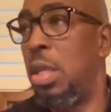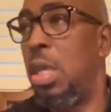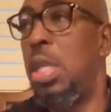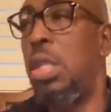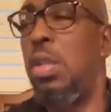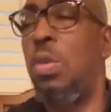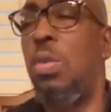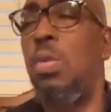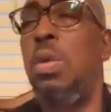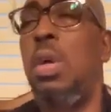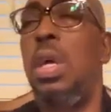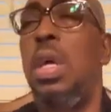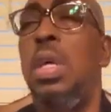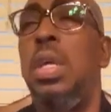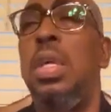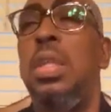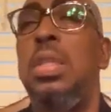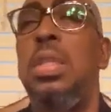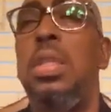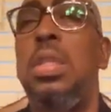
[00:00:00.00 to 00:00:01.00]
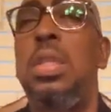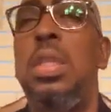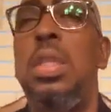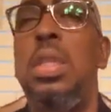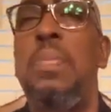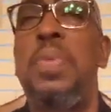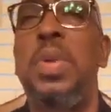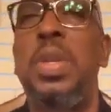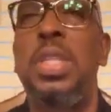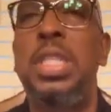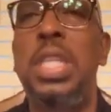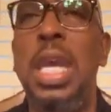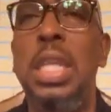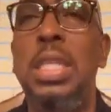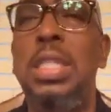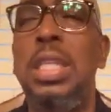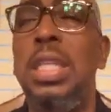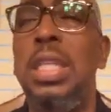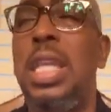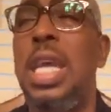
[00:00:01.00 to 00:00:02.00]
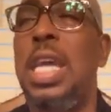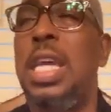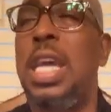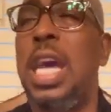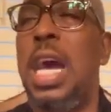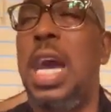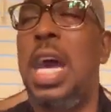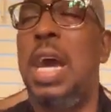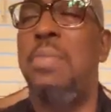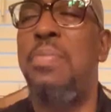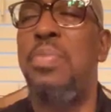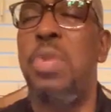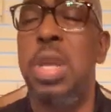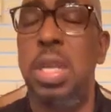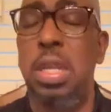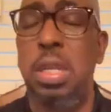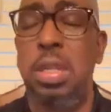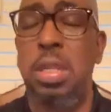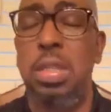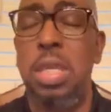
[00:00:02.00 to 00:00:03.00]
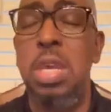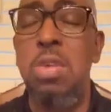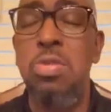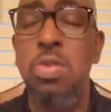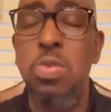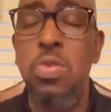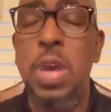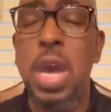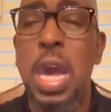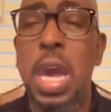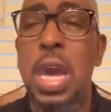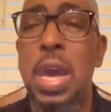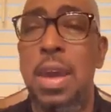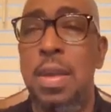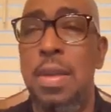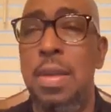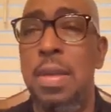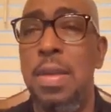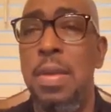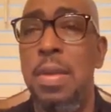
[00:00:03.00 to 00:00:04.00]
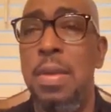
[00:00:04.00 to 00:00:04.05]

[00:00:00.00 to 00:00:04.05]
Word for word: He knew the protection that God brings. He knew God.